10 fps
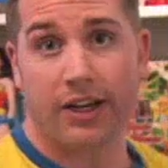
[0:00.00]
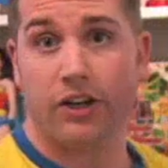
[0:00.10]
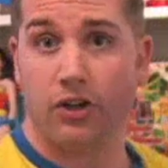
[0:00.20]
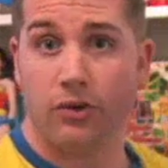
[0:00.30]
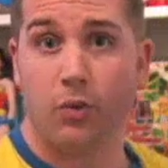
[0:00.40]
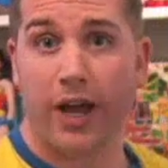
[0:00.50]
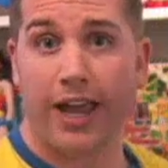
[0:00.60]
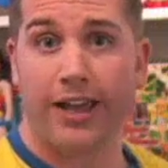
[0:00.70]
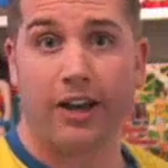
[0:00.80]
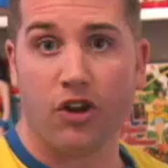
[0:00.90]
in a new
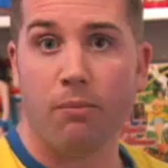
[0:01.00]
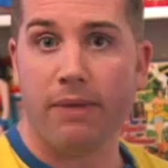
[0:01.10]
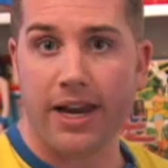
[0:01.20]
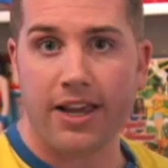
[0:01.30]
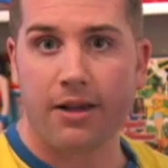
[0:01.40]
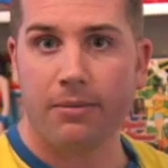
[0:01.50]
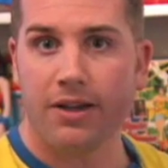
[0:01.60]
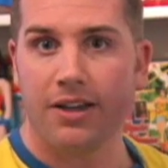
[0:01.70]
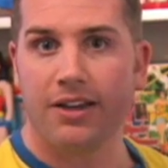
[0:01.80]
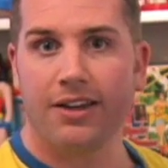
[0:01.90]
way, in a new
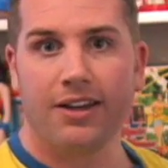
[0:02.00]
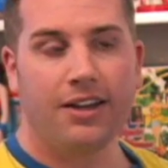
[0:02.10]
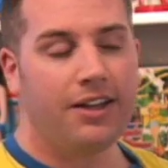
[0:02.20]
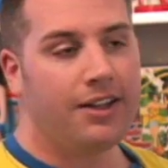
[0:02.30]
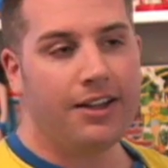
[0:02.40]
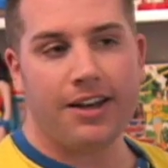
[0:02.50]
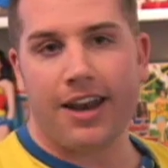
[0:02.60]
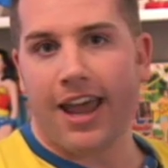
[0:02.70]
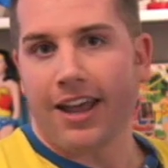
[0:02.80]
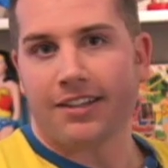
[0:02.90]
medium.
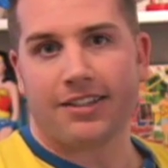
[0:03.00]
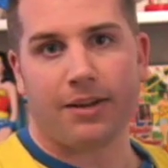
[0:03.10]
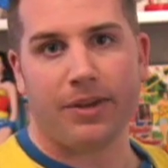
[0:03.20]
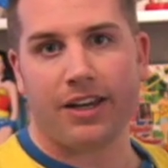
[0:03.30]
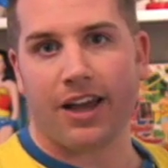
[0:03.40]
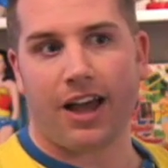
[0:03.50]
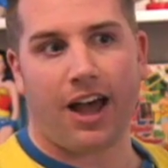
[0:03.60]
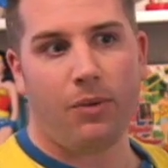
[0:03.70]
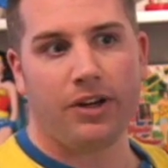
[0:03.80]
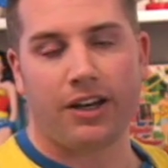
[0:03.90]
Next, I mean,
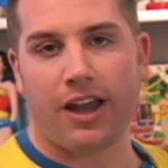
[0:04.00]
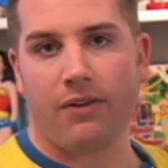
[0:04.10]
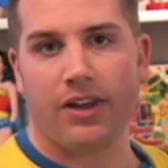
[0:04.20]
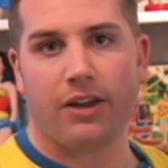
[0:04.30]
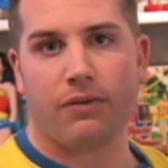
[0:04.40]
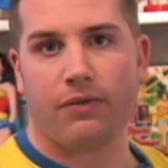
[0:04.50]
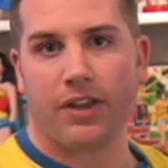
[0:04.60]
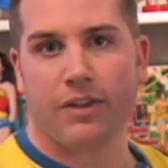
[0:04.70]
I would love it if